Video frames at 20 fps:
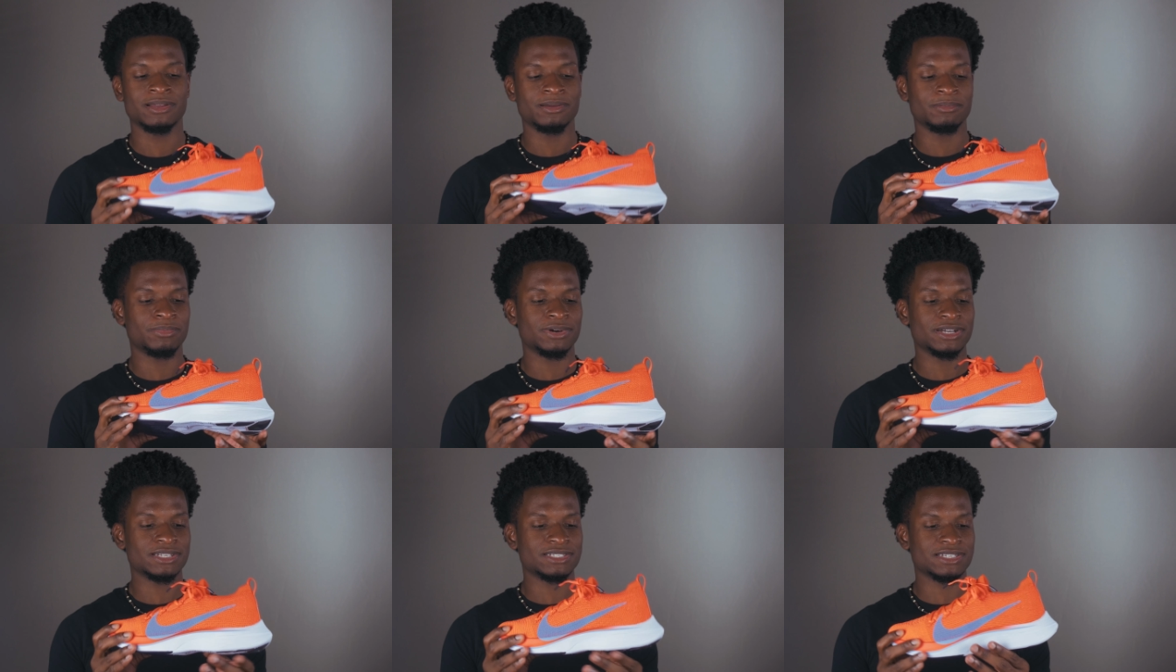
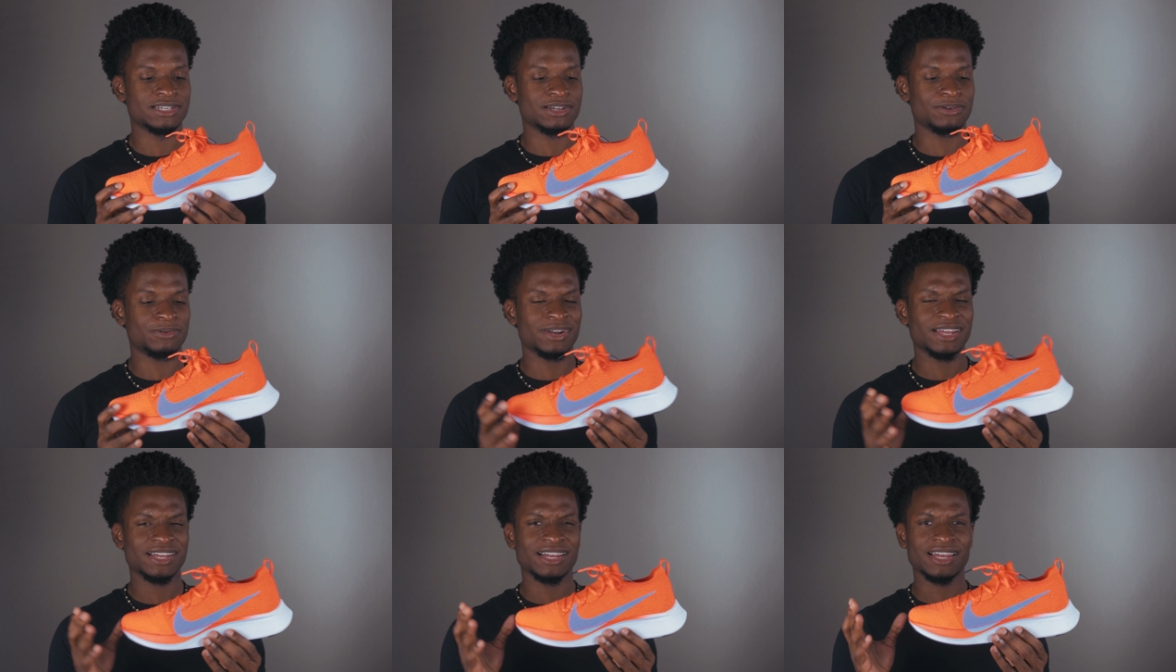But uh,
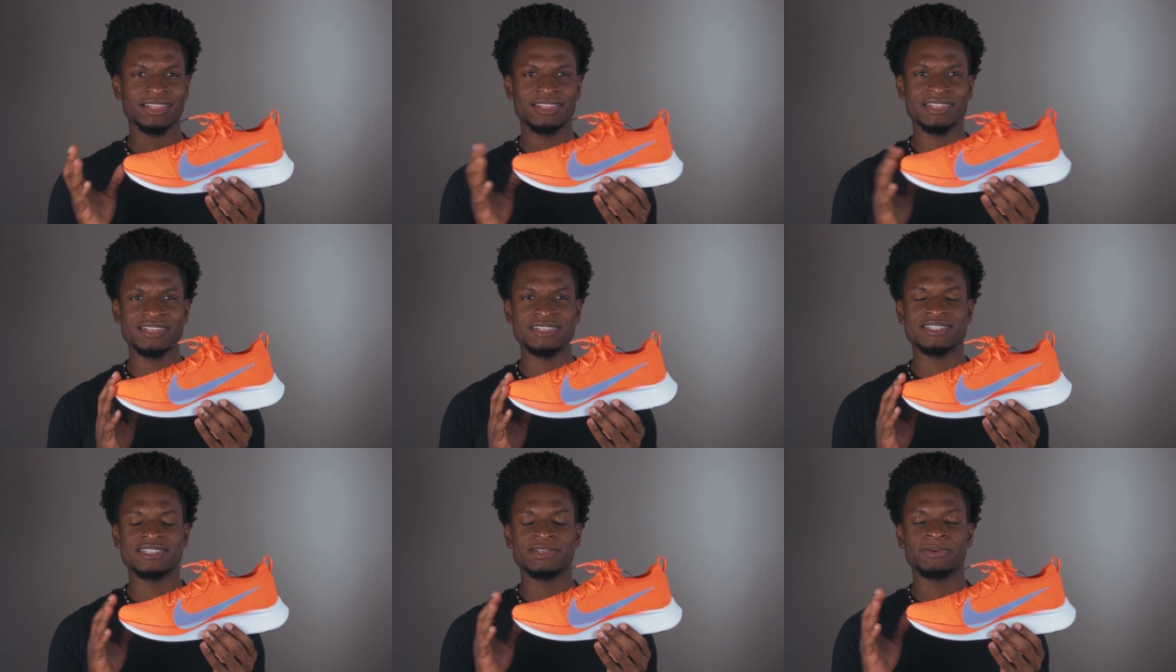when I got
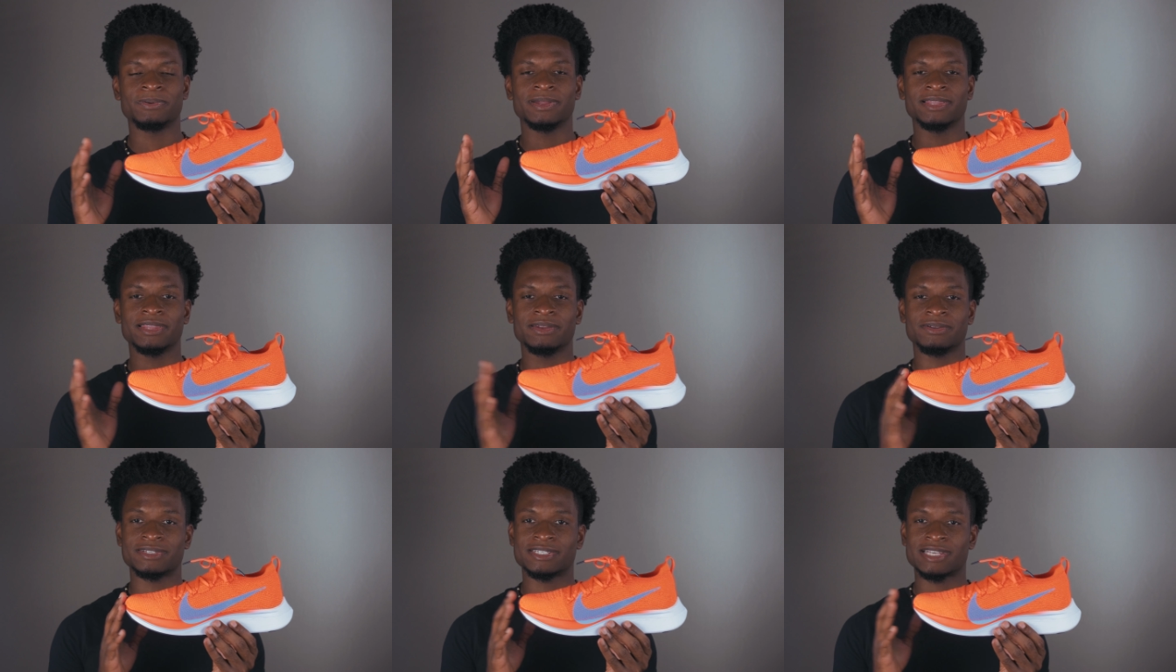these, they were a
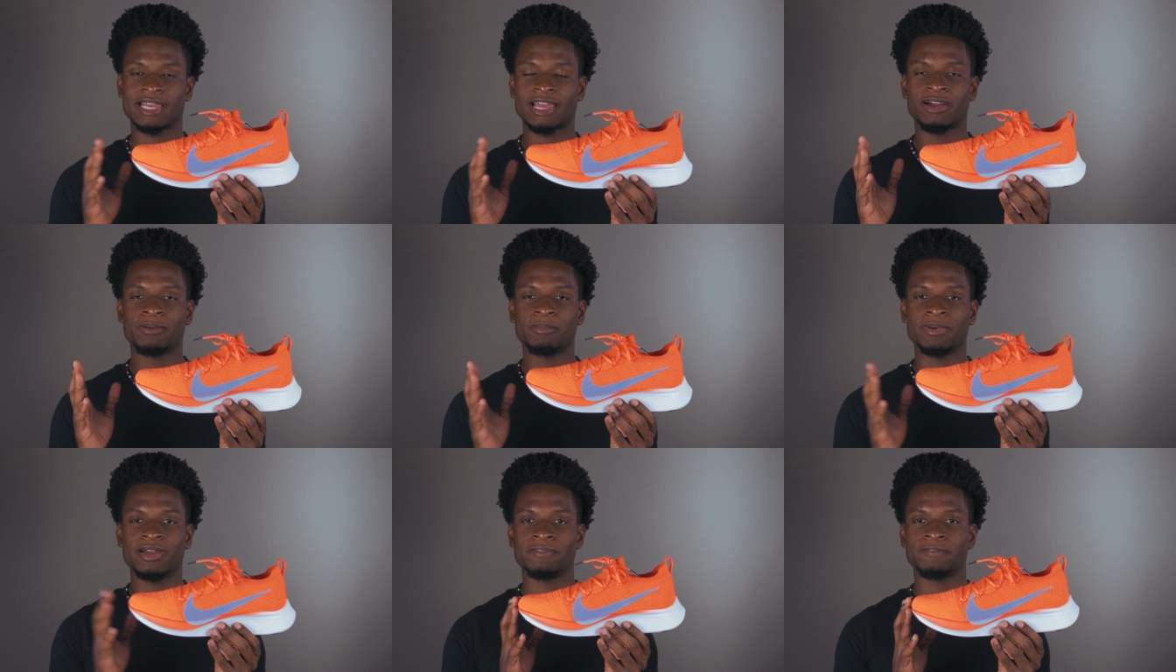little tight
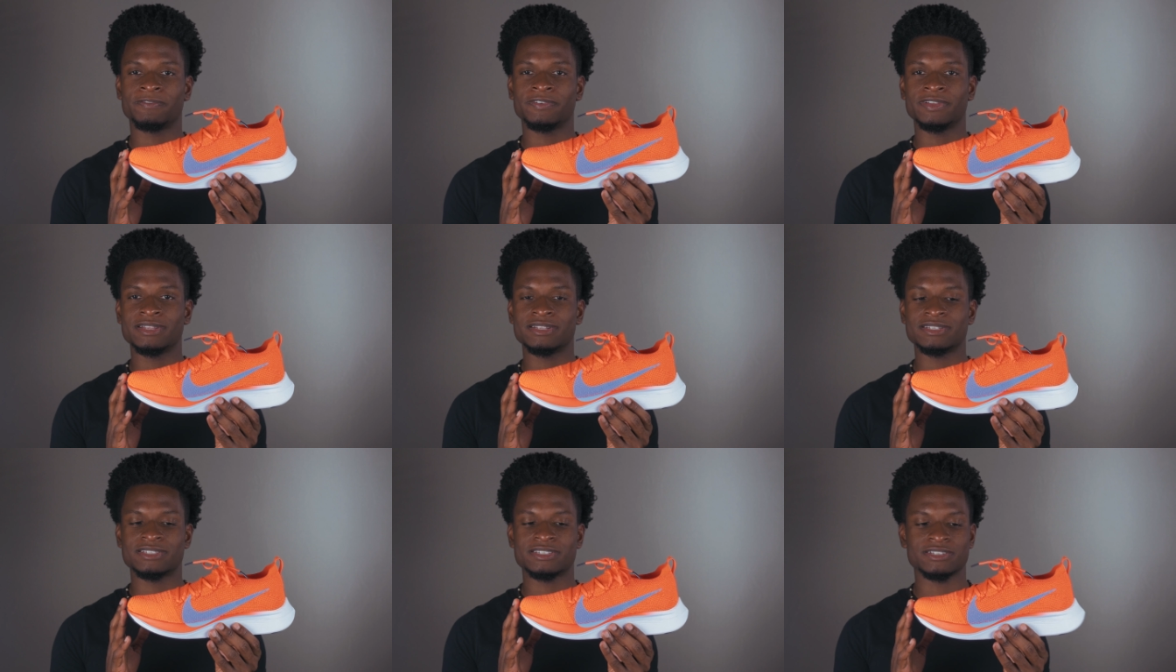on my
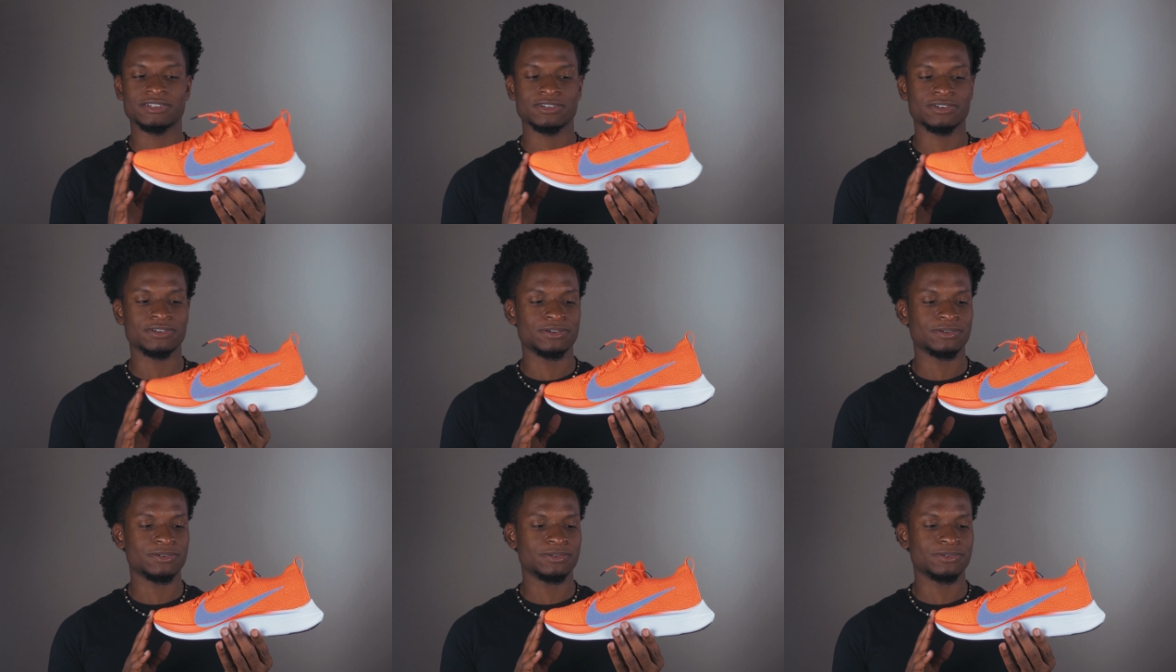feet,
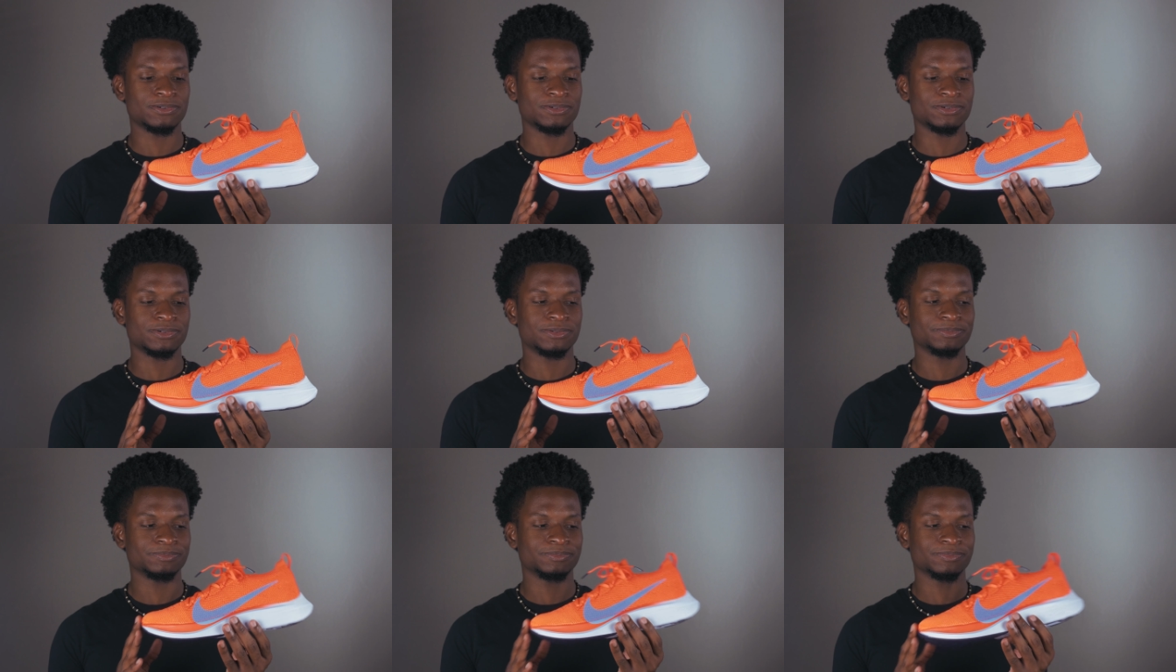
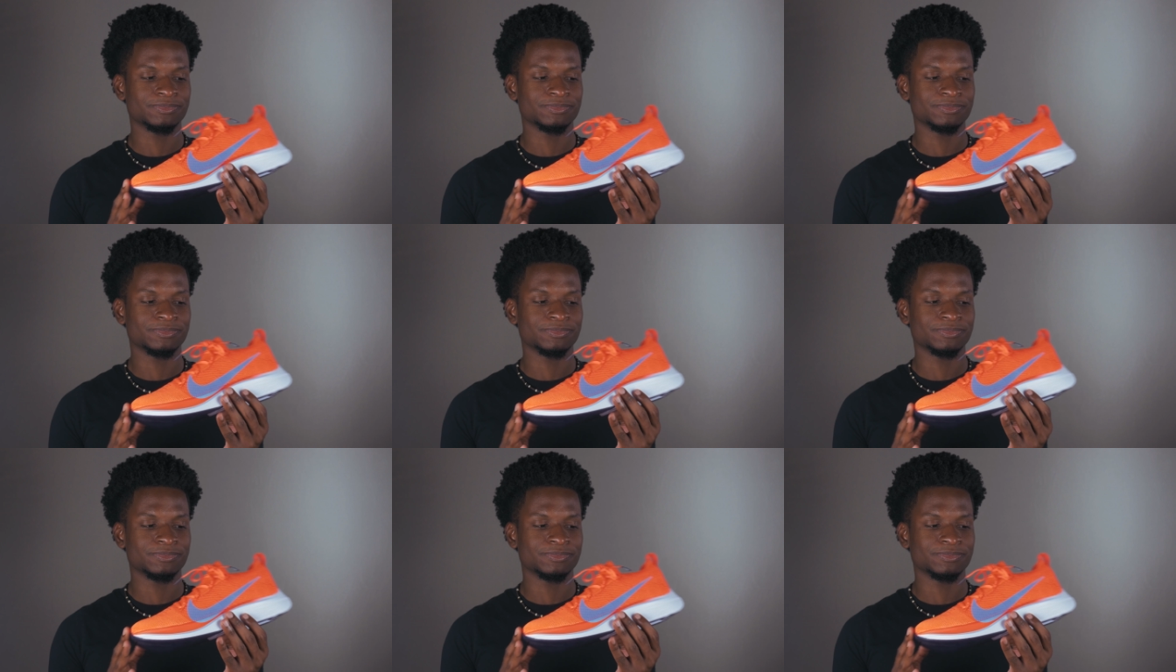so